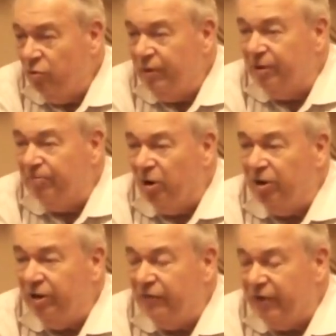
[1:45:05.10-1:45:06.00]
will be the
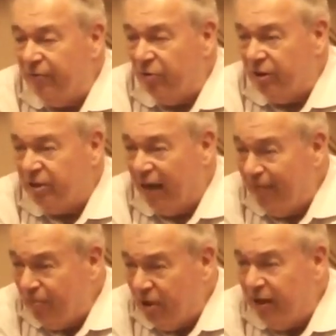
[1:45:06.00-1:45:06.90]
party of the immigrants.
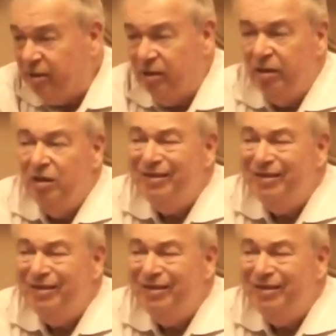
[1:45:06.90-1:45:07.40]
I predict